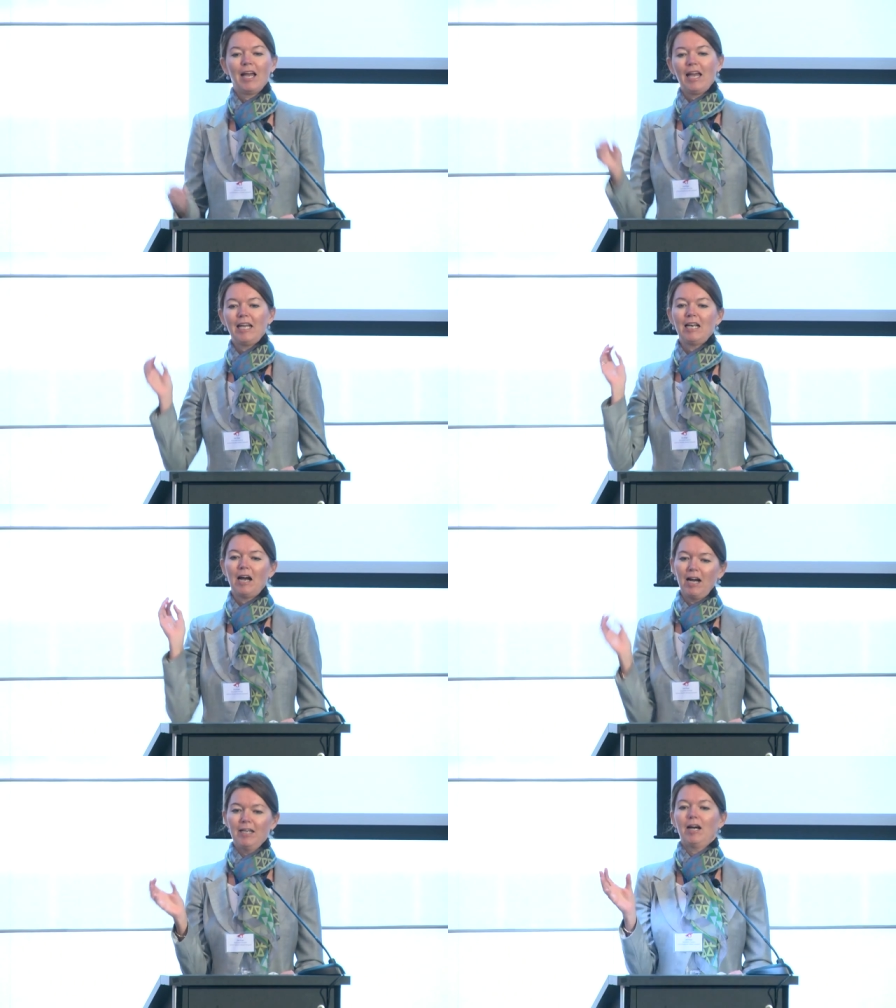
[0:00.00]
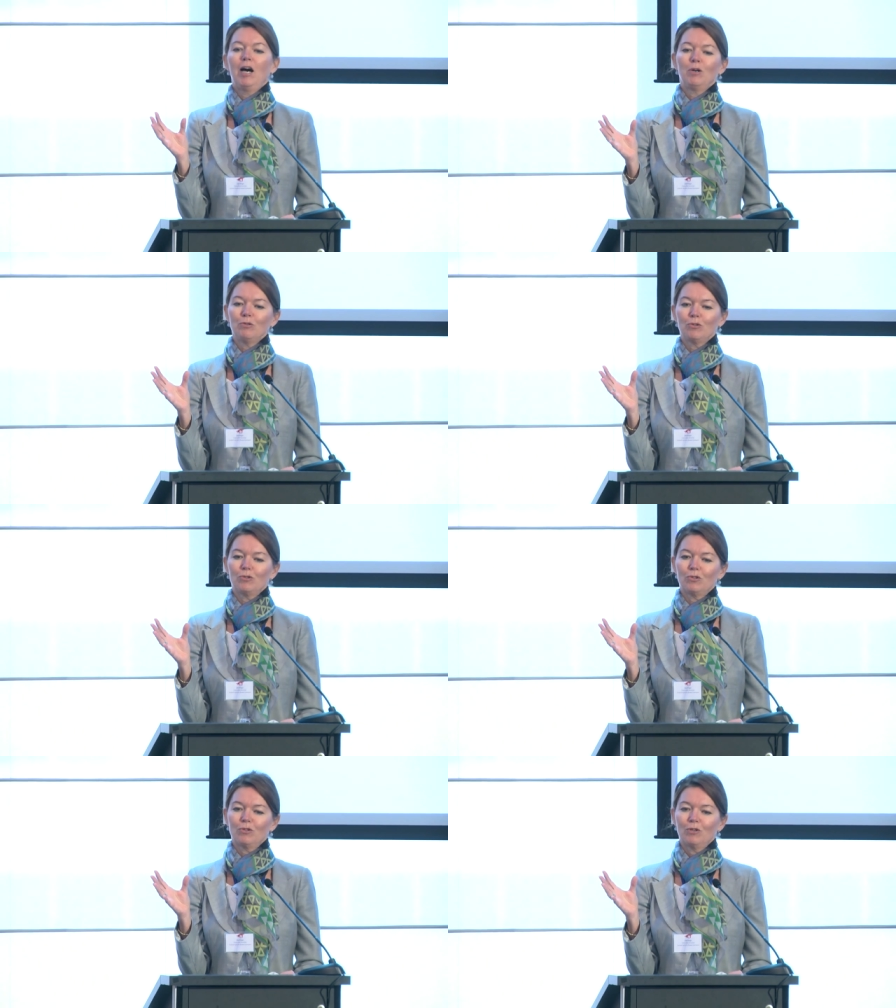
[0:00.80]
A
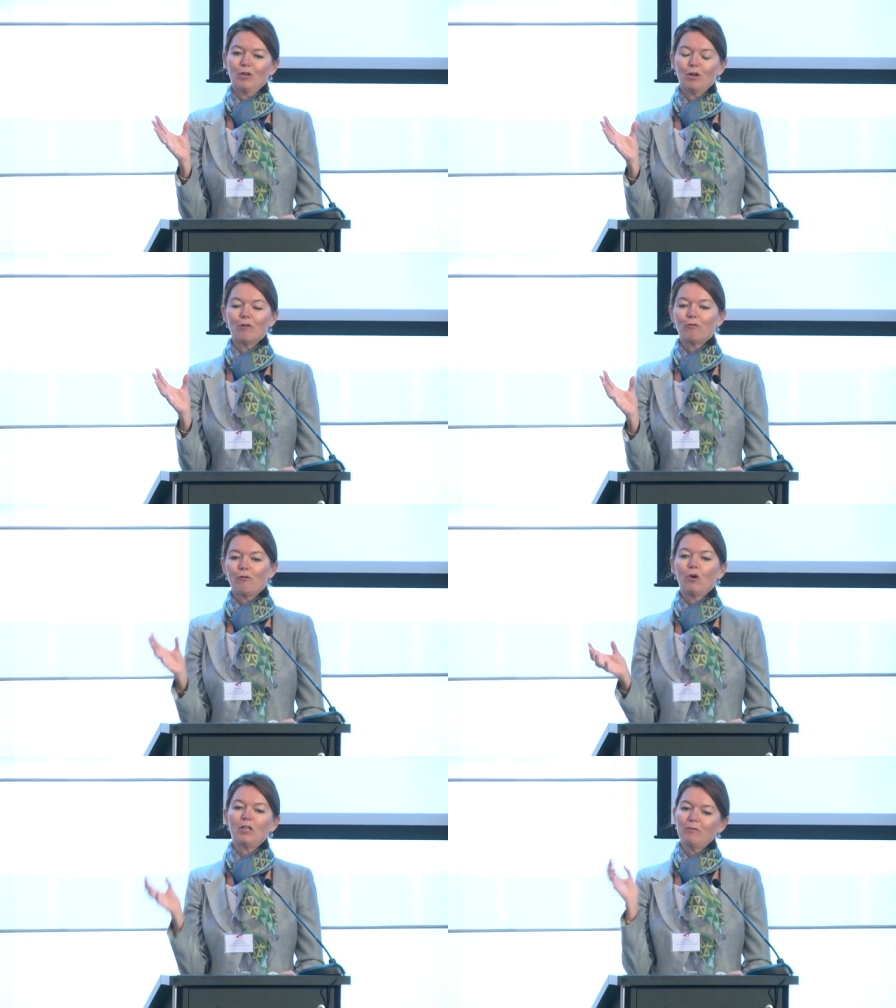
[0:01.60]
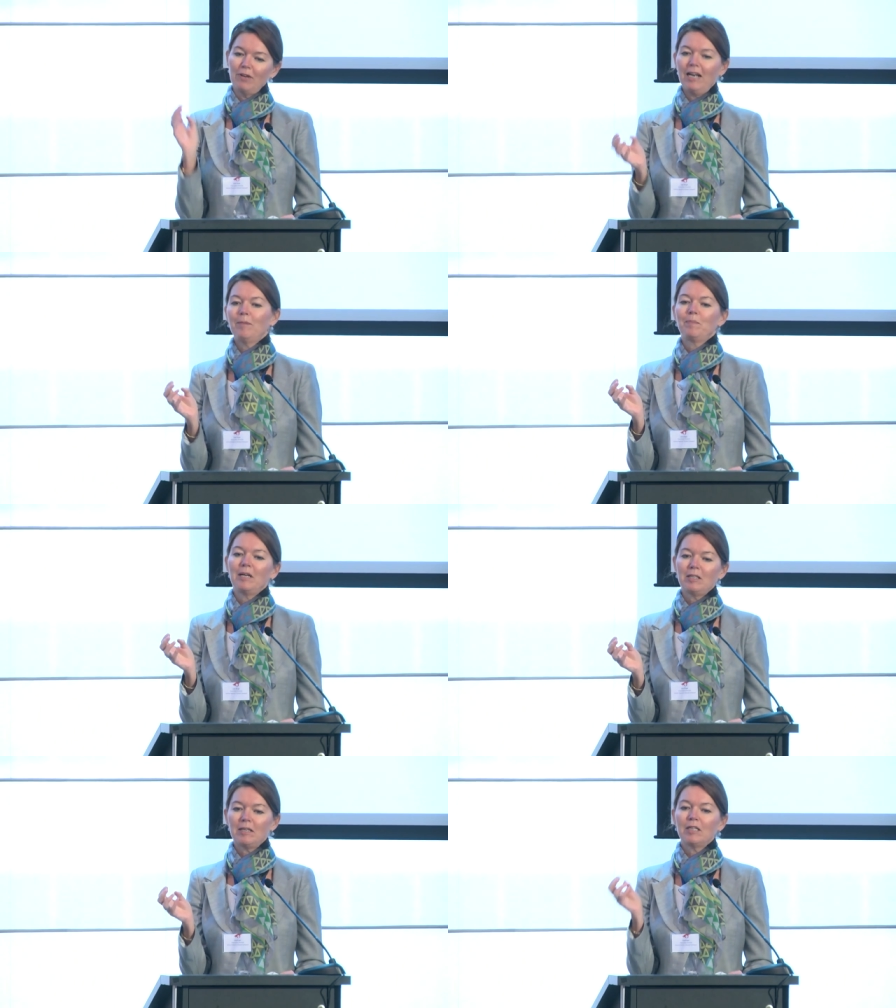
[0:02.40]
lighthouse for
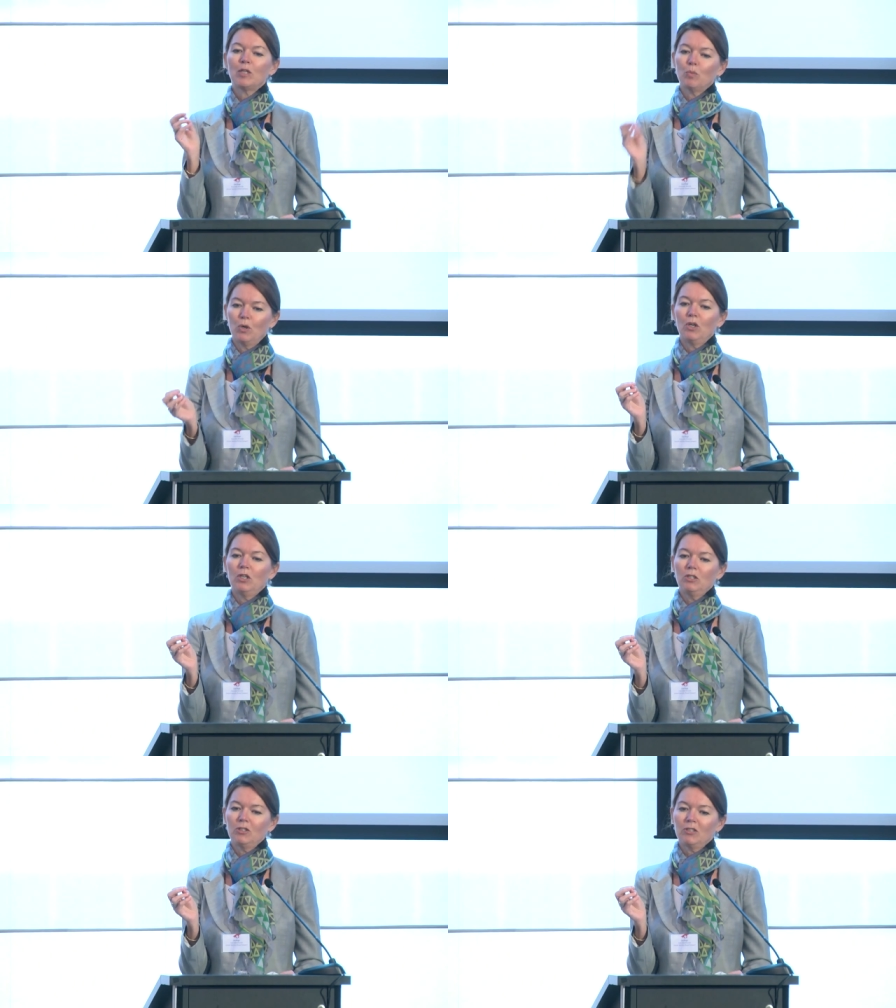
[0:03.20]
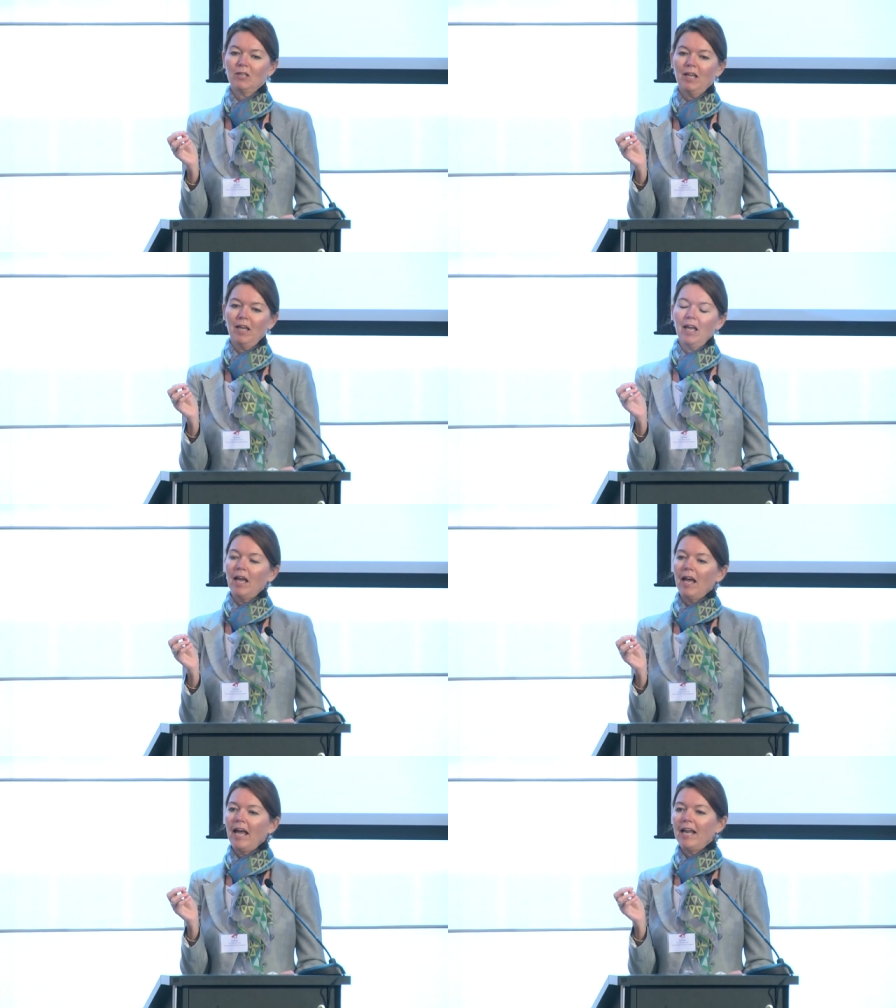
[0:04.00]
development in the world
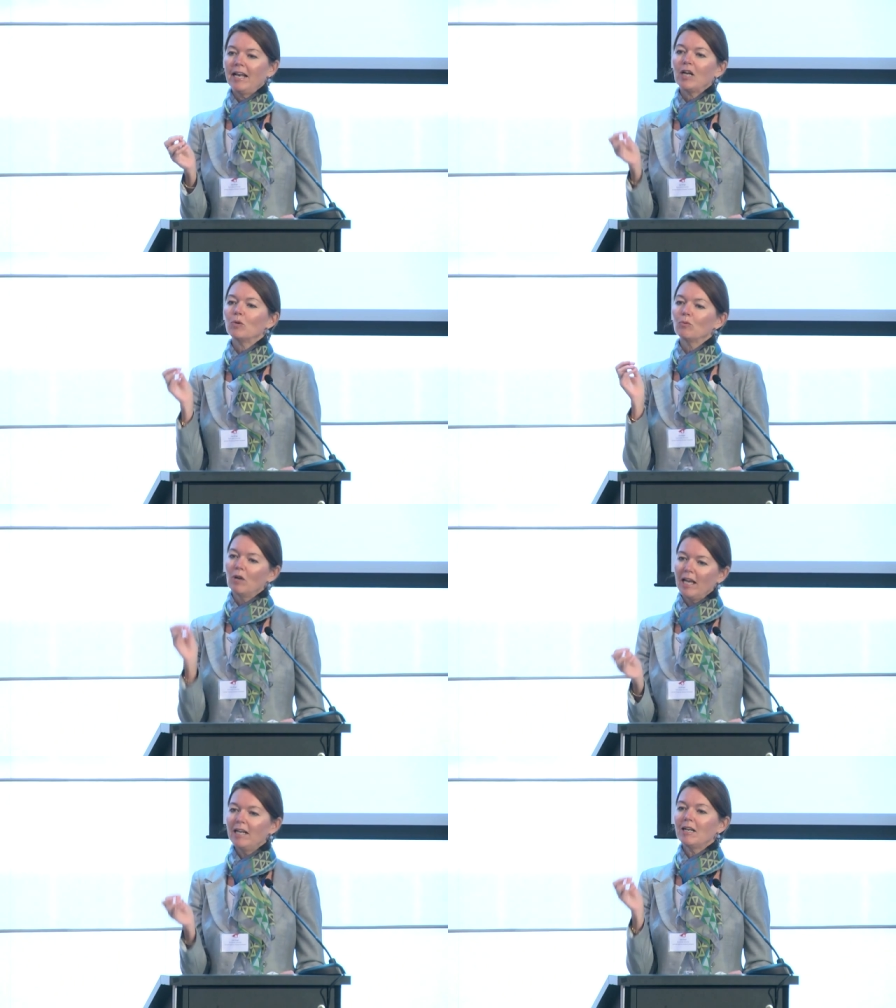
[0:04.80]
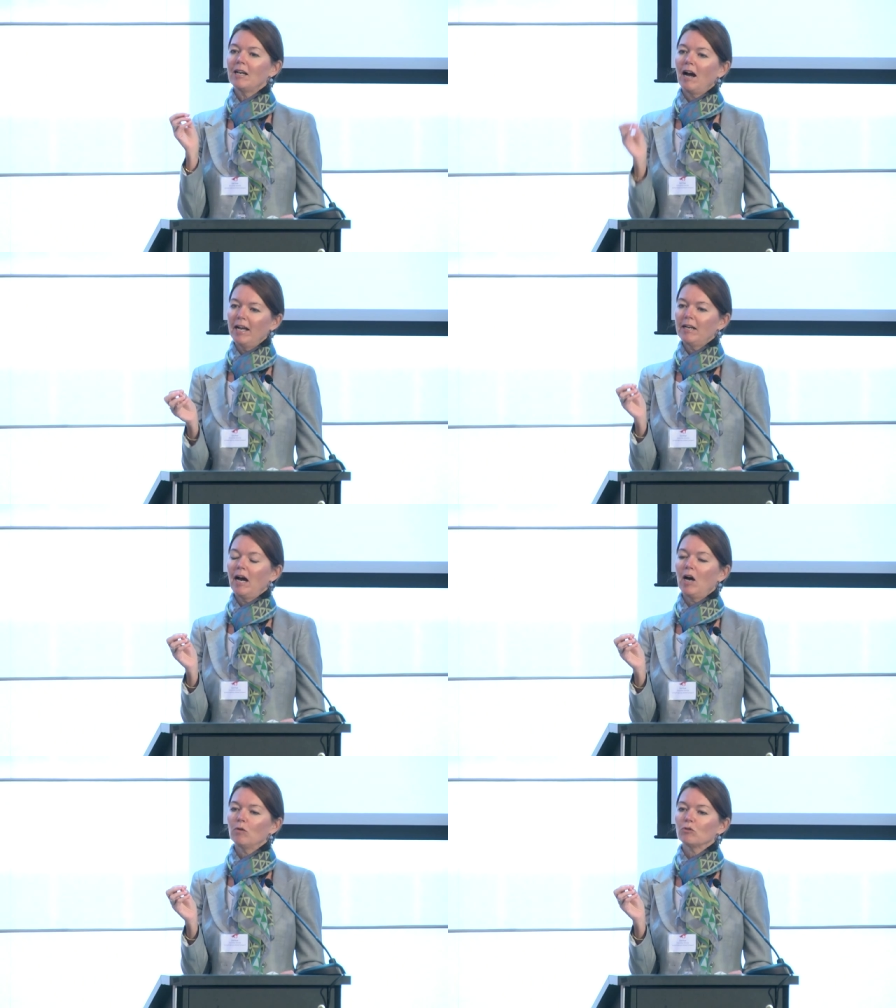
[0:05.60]
and a great
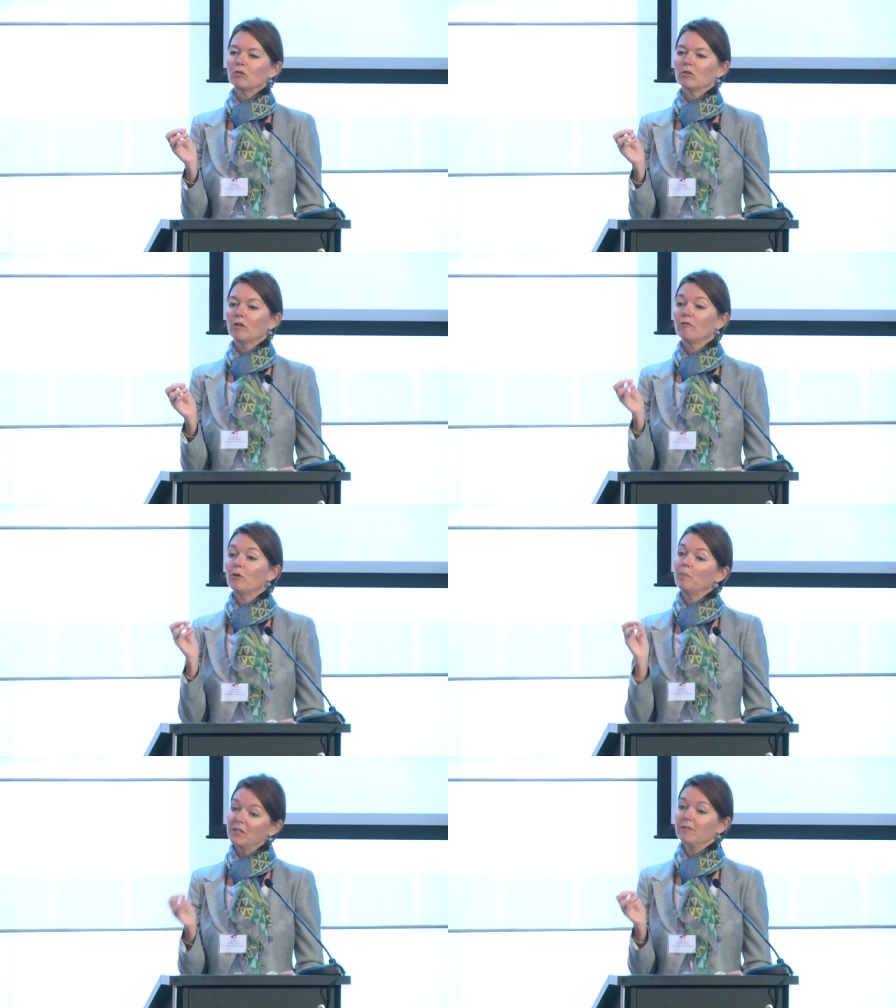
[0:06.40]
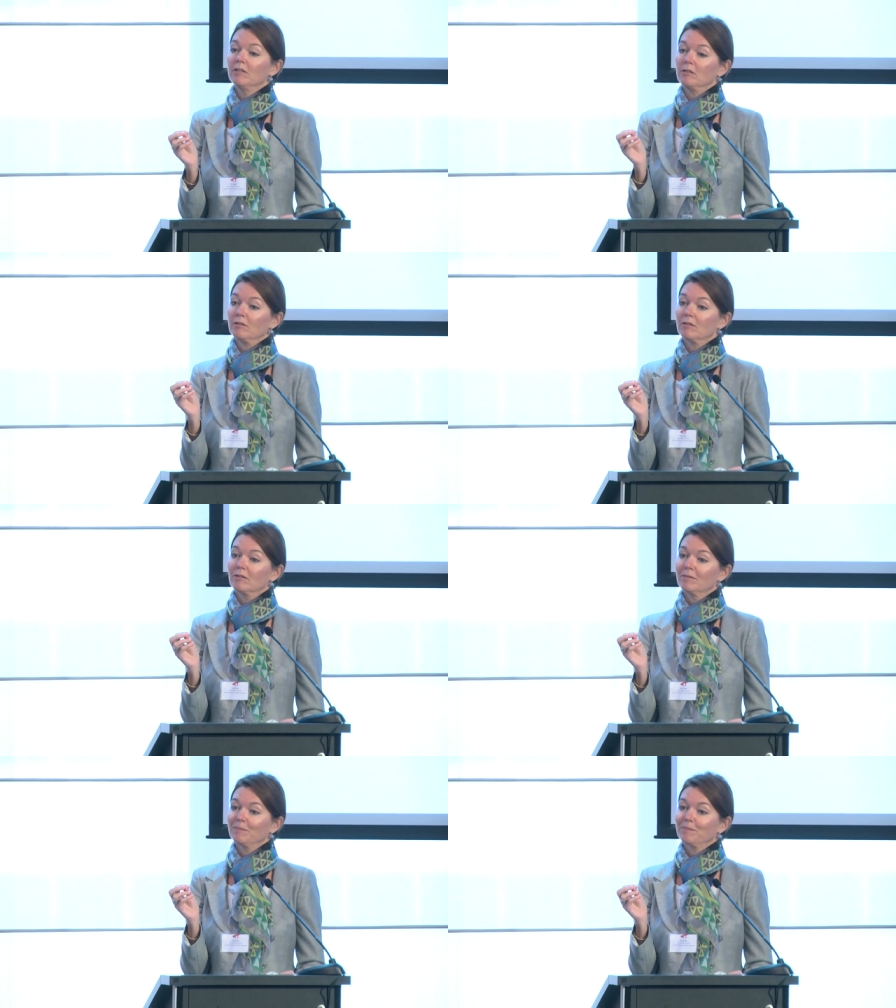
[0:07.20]
lighthouse for business.